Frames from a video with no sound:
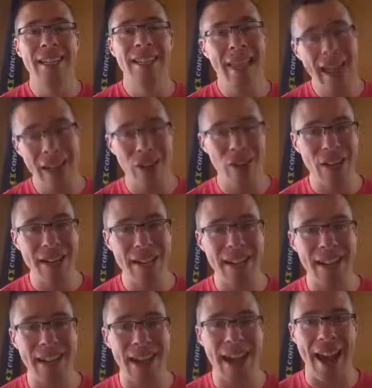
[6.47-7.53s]

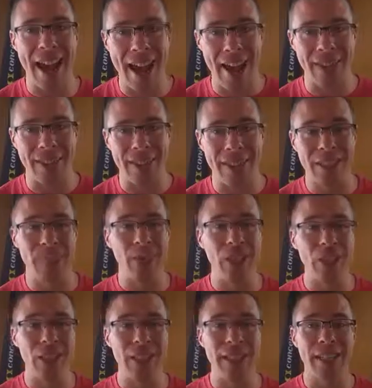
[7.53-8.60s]
calories out,
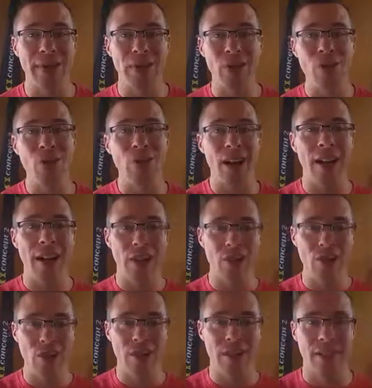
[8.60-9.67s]
especially if you are
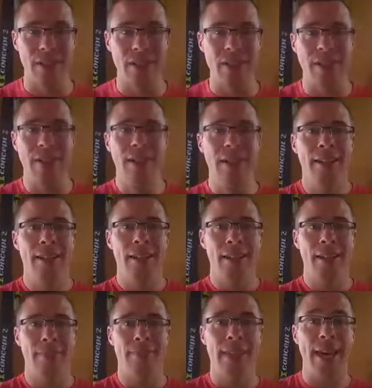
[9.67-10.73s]
using
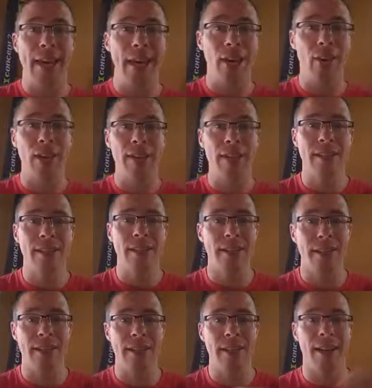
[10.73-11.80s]
calories
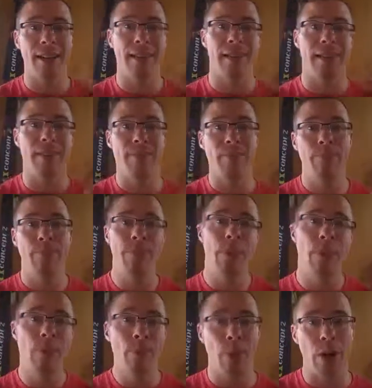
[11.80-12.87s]
as a
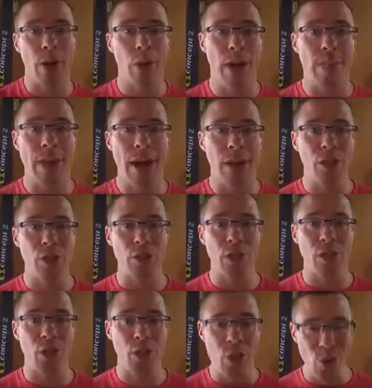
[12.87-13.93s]
body weight
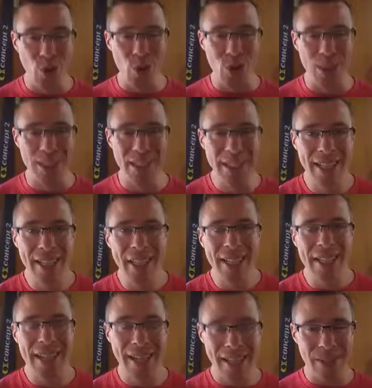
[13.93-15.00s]
management tool.
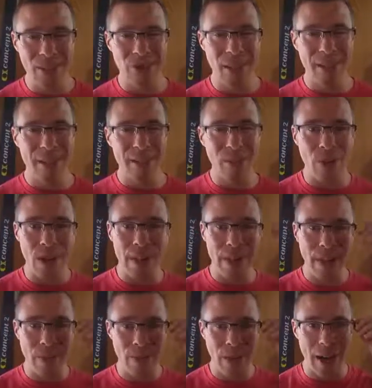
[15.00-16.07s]
Here's some reasons why
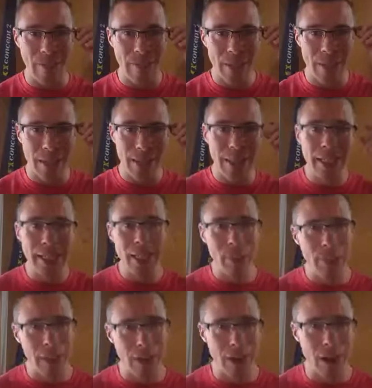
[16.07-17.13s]
that might be a little bit